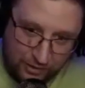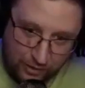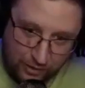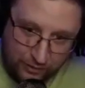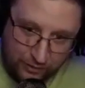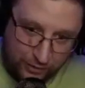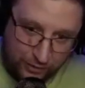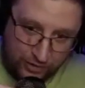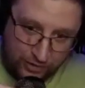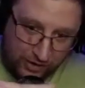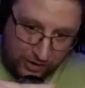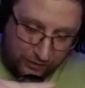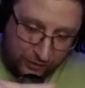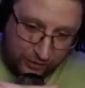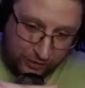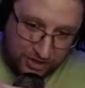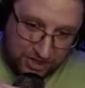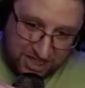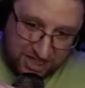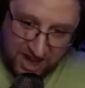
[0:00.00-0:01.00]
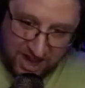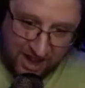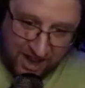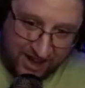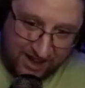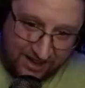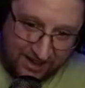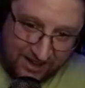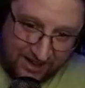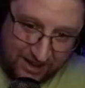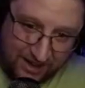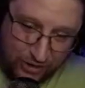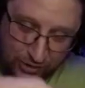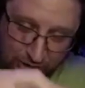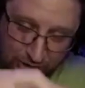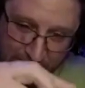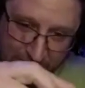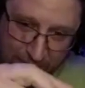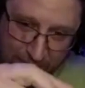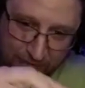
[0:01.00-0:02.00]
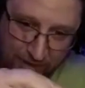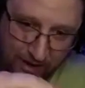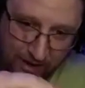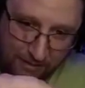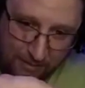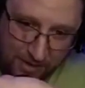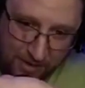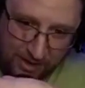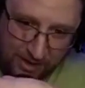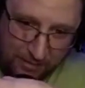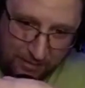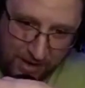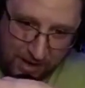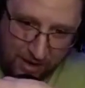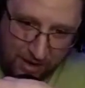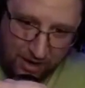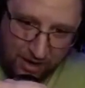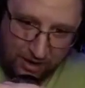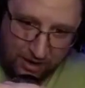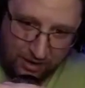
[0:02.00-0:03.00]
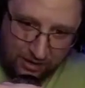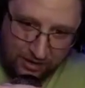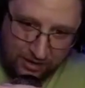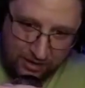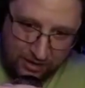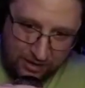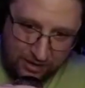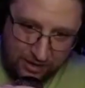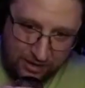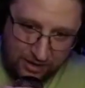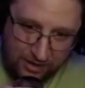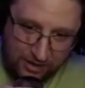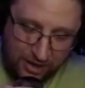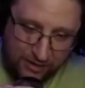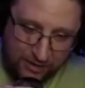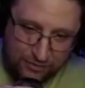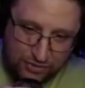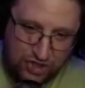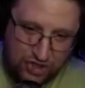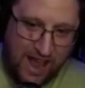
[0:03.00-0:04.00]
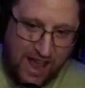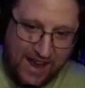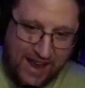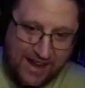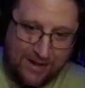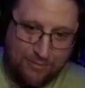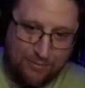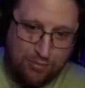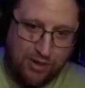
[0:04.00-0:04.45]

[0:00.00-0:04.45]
So if you just cut it and you leave a millimeter of jagged